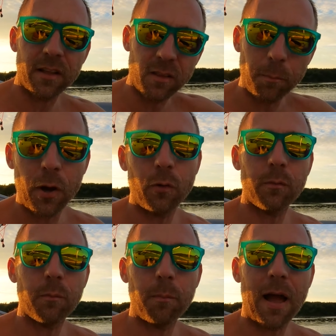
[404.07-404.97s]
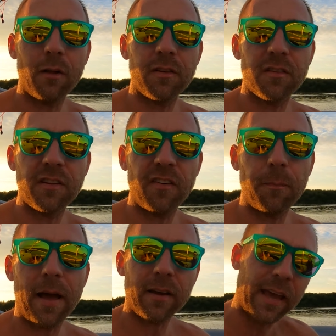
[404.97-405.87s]
let the boat balance
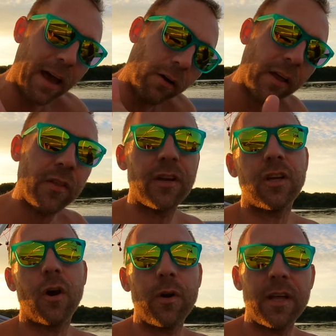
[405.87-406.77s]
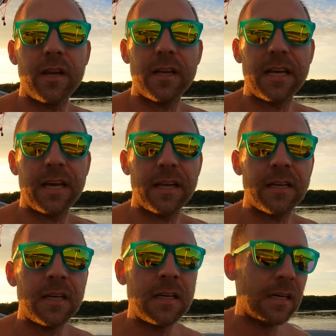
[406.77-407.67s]
itself back out, and then go and hit it again.